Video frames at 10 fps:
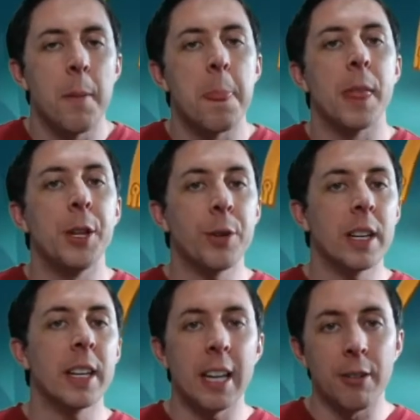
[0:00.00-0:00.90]
You
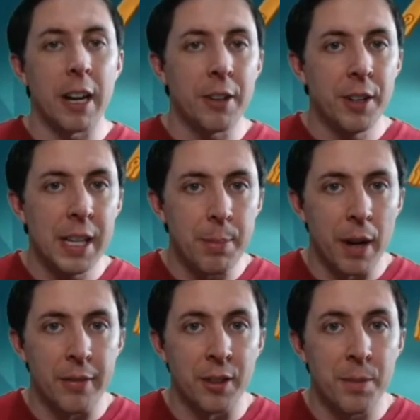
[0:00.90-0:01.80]
can get around your
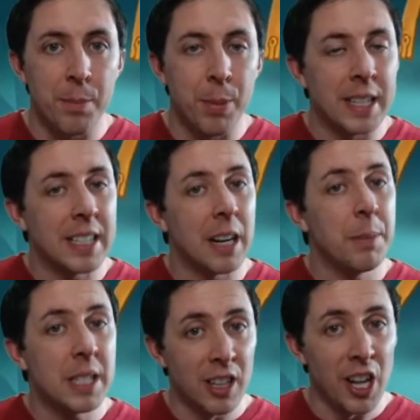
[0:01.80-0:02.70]
debuffer, but it's going to
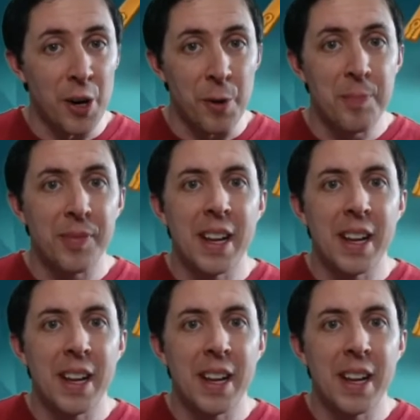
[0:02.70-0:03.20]
be slow.